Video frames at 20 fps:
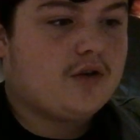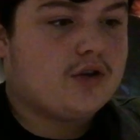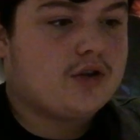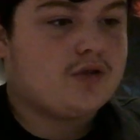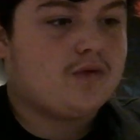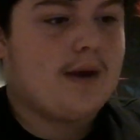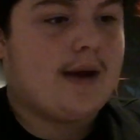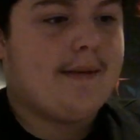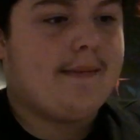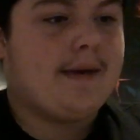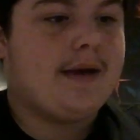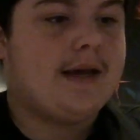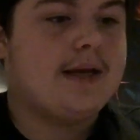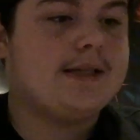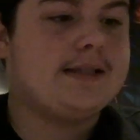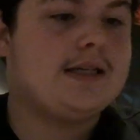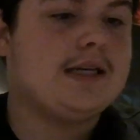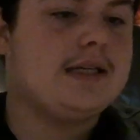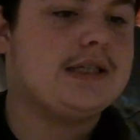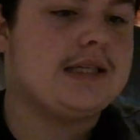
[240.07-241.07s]
a swim,
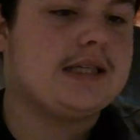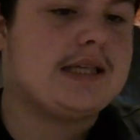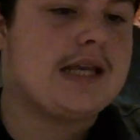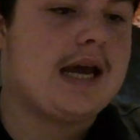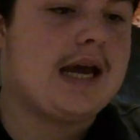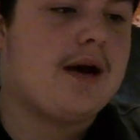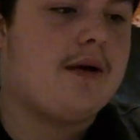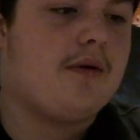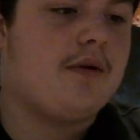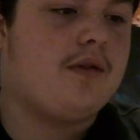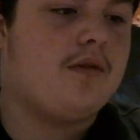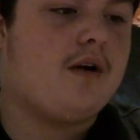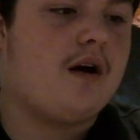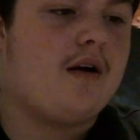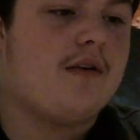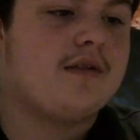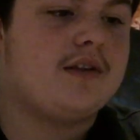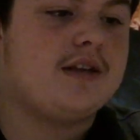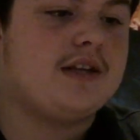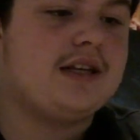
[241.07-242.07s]
sees his girl on the
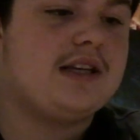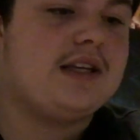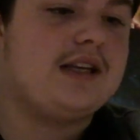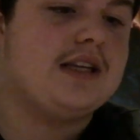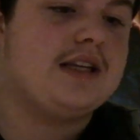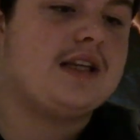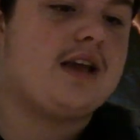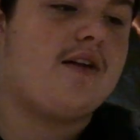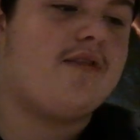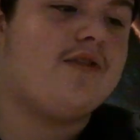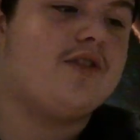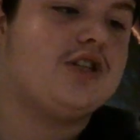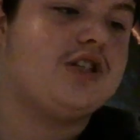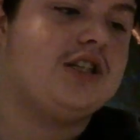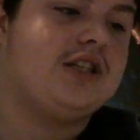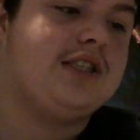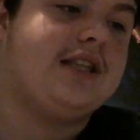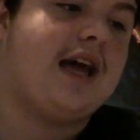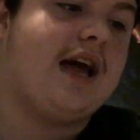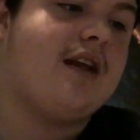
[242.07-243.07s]
raft, discovers
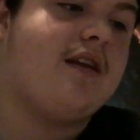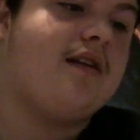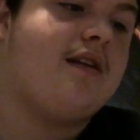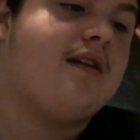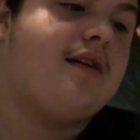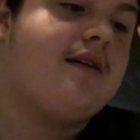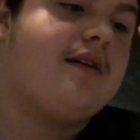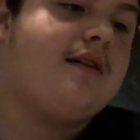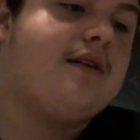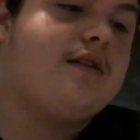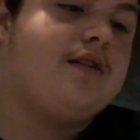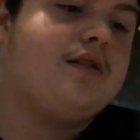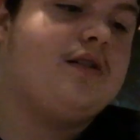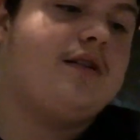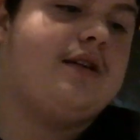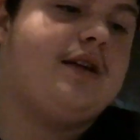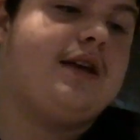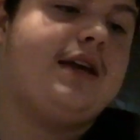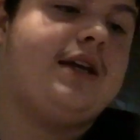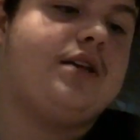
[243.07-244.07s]
she's dead.
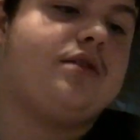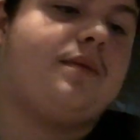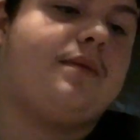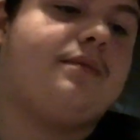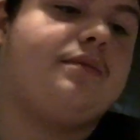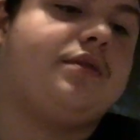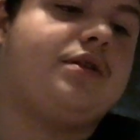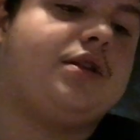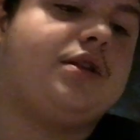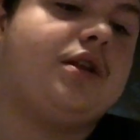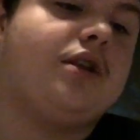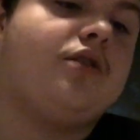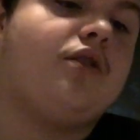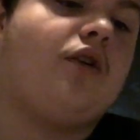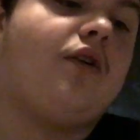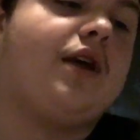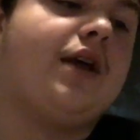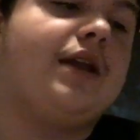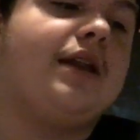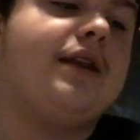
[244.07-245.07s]
He swims to
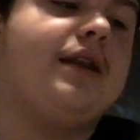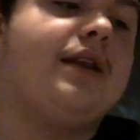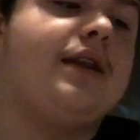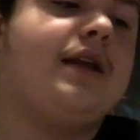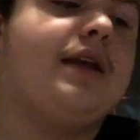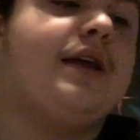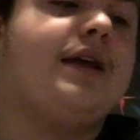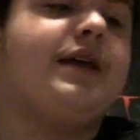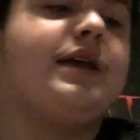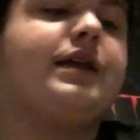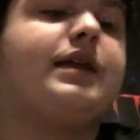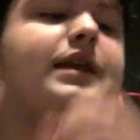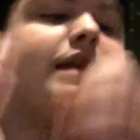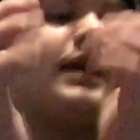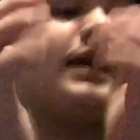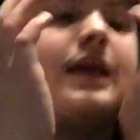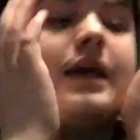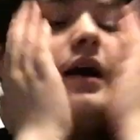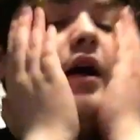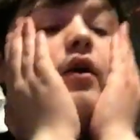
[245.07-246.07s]
docking.
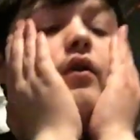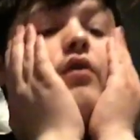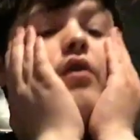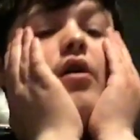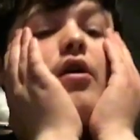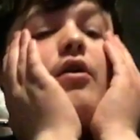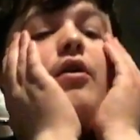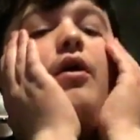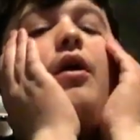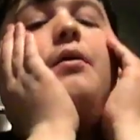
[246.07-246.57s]
Oh no, I